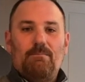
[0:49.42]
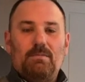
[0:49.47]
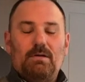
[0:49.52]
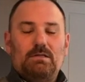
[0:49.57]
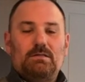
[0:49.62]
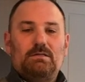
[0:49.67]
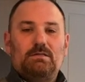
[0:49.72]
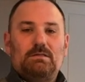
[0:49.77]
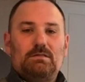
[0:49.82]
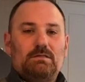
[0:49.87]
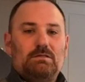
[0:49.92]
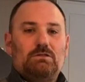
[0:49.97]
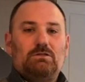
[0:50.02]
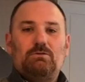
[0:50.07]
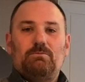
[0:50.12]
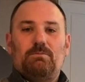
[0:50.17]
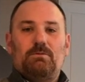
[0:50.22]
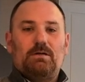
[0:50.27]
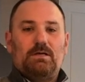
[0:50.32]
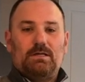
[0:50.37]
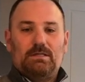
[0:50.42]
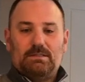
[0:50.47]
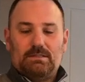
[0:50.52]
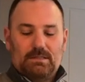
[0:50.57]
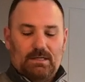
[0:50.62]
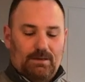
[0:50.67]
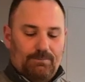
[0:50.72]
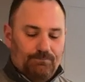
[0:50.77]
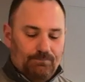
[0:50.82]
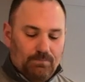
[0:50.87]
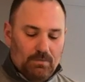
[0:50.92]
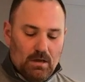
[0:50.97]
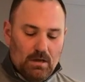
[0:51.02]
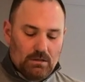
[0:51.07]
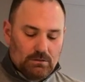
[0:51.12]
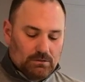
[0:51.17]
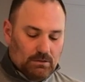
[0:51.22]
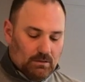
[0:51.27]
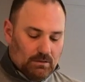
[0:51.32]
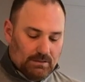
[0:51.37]
It's super easy.
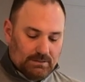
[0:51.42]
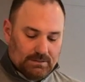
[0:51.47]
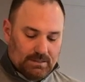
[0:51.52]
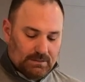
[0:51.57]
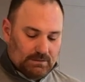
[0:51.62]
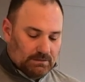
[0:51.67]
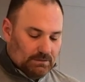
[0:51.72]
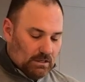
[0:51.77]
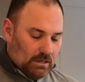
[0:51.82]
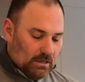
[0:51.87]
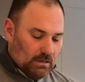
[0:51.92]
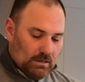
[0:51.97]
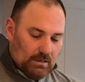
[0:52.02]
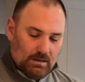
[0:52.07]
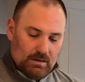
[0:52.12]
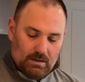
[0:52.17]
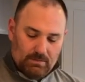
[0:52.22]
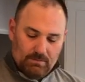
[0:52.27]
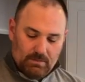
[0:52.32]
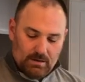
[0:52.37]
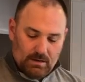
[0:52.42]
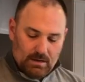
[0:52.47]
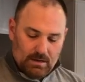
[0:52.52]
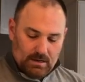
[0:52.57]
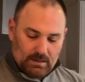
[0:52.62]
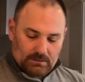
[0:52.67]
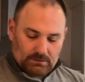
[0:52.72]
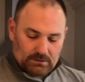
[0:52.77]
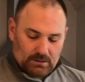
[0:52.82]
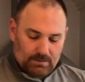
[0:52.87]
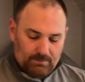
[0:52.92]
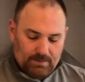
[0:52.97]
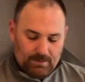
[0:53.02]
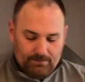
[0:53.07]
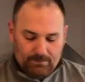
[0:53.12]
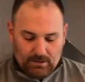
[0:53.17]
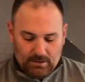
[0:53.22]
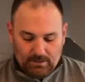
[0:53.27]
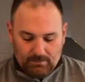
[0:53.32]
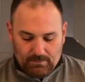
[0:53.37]
So let's get started. I'm going to start by
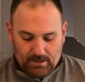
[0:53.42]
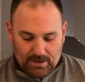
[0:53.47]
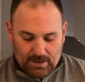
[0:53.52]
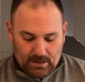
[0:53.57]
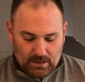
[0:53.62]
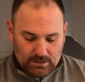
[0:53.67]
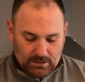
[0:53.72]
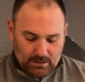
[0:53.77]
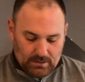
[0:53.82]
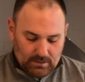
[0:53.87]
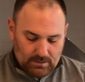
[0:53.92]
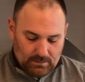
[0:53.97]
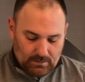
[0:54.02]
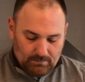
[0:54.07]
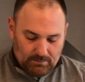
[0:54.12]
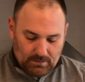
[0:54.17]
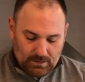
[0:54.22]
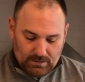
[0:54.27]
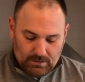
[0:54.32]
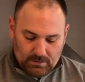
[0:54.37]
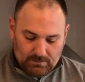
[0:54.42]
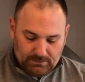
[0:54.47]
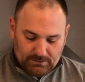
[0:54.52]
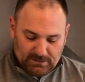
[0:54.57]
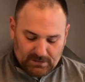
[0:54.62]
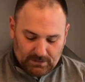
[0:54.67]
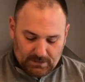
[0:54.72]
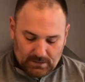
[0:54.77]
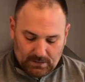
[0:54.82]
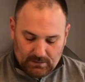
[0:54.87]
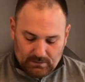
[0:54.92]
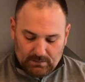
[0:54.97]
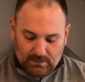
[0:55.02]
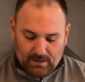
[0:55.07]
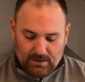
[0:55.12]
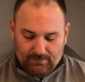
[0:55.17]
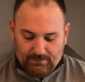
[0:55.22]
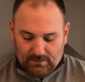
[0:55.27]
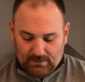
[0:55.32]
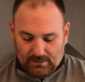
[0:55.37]
putting my onion in the blender. I'm just going to
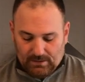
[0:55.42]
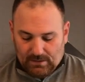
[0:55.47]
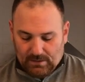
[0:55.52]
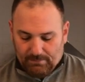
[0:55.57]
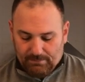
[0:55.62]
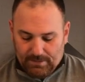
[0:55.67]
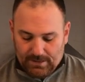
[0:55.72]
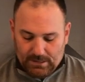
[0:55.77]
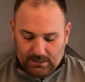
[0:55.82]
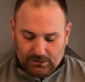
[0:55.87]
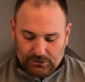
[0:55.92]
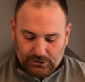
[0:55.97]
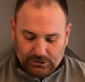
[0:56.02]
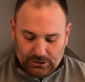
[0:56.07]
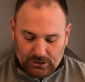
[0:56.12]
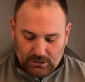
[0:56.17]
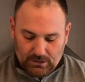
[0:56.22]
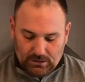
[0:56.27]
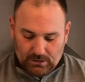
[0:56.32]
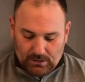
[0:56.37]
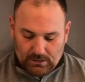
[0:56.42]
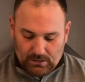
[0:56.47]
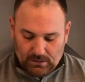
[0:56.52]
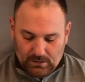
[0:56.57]
give it a big chunk.